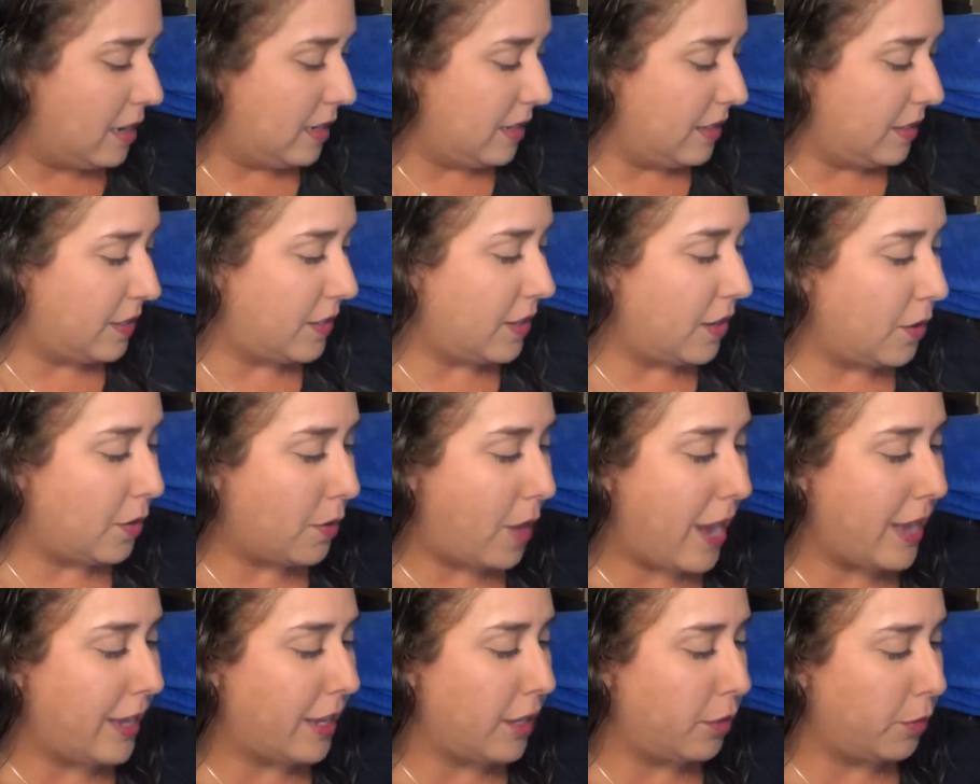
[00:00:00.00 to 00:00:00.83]
so
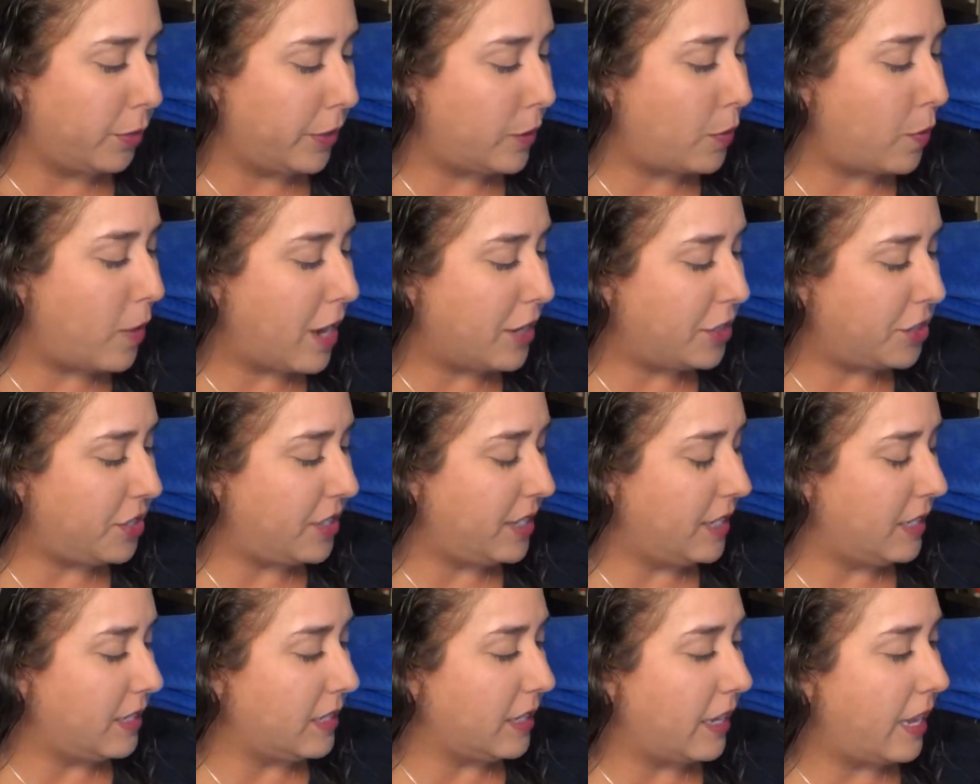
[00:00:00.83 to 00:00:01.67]
I can rewatch
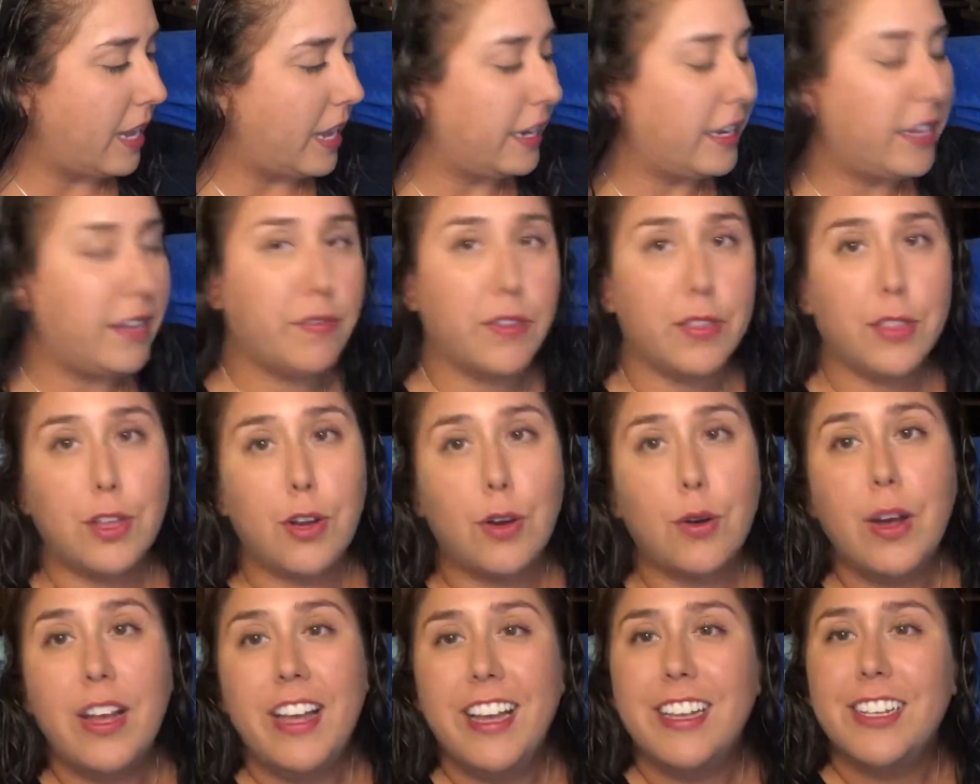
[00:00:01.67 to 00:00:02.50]
these again, even
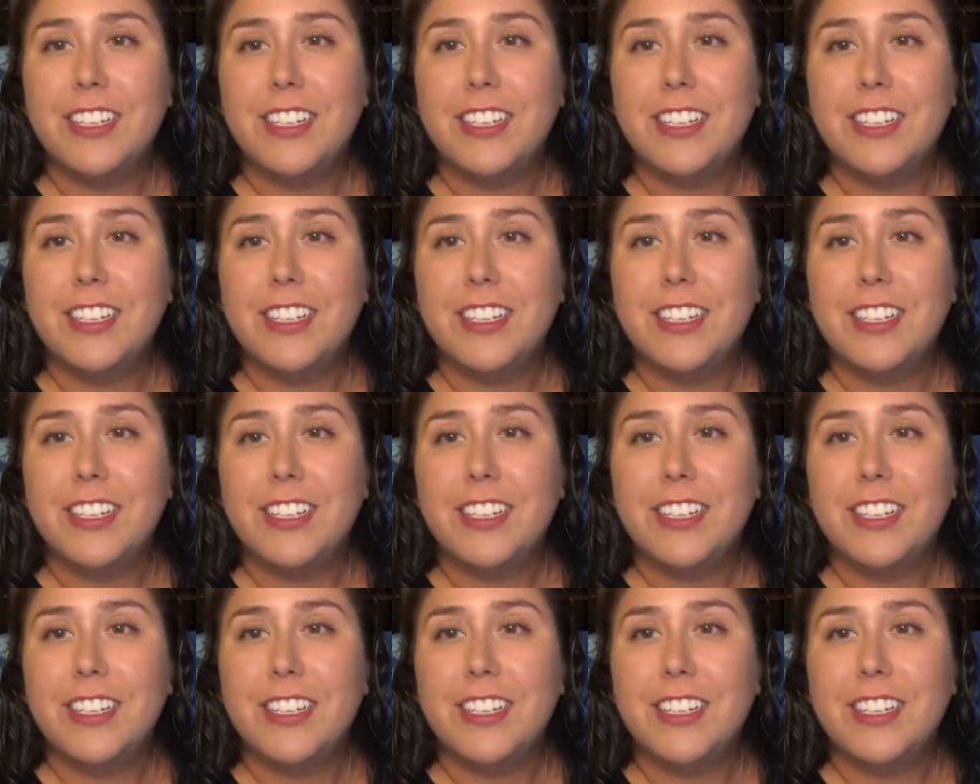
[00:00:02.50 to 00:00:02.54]
though,